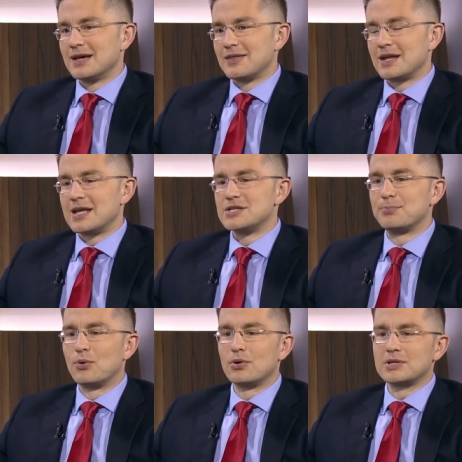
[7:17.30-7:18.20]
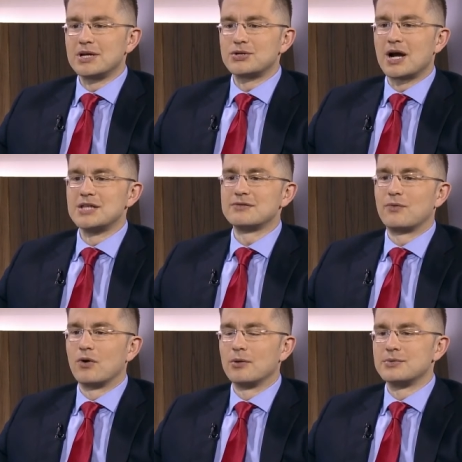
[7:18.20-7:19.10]
that he's boldly
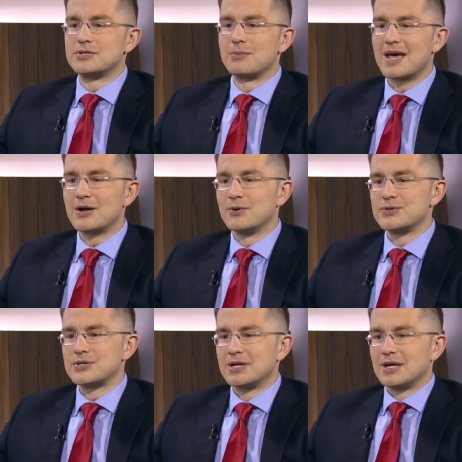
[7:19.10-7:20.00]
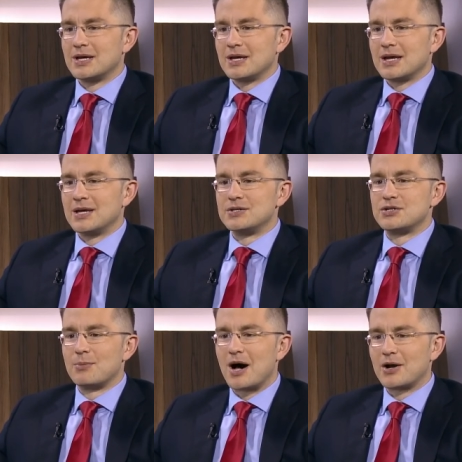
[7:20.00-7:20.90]
transformed tomatoes into
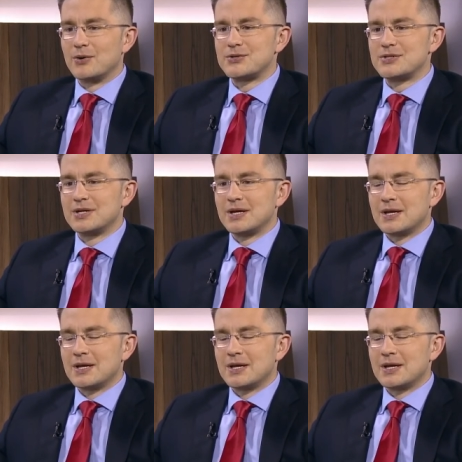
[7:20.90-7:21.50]
tomatoes.